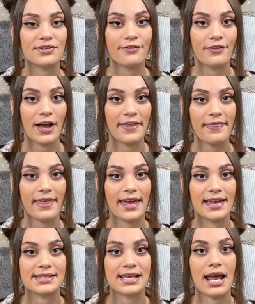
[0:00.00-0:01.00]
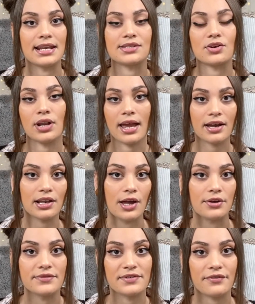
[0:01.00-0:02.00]
to find this and it's got like a
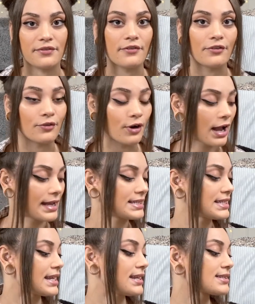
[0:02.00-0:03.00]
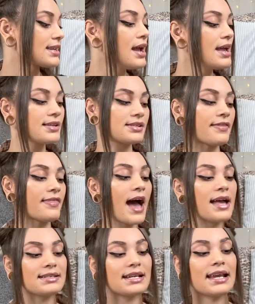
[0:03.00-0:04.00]
load of different varieties. So
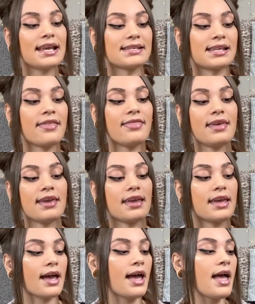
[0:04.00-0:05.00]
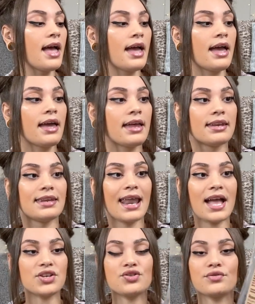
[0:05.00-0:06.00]
that is the
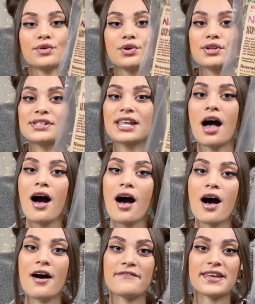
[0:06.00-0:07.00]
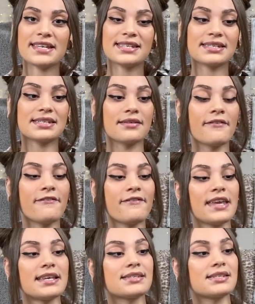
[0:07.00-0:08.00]
Naturals Harvest
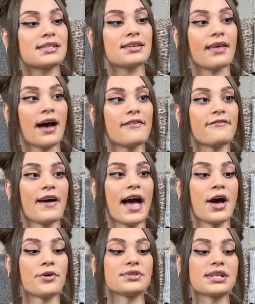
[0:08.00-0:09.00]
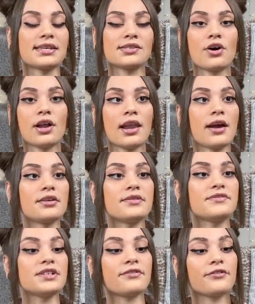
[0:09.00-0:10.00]
Feast that I found. It's got a load of
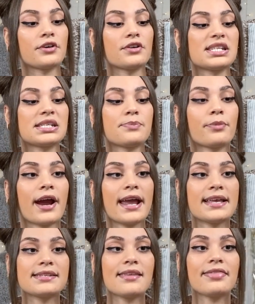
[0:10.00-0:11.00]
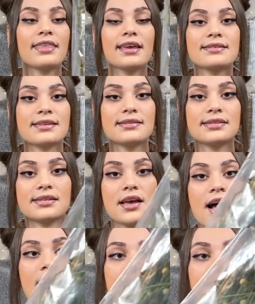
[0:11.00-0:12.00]
different sprays and things
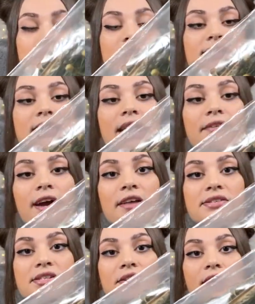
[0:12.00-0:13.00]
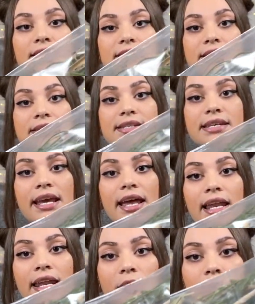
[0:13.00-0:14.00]
inside. I'm going to turn it around so you guys can see it a
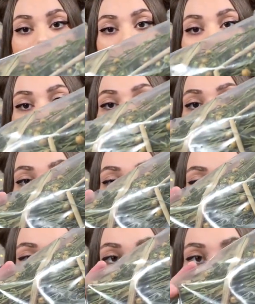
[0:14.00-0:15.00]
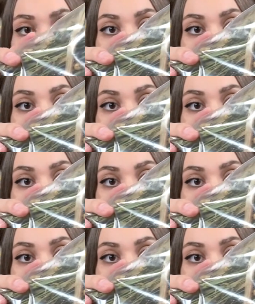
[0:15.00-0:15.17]
little bit better there. I